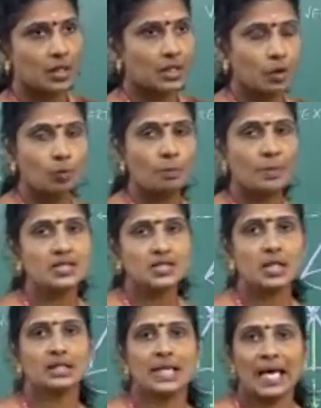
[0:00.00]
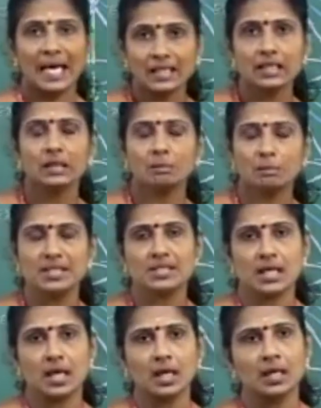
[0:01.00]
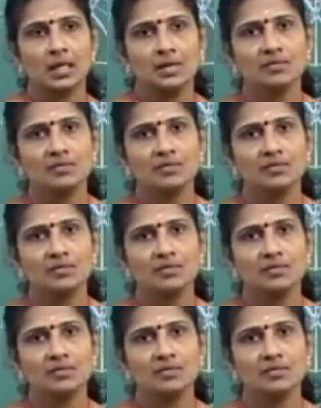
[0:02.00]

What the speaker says: Now based on the angle beta,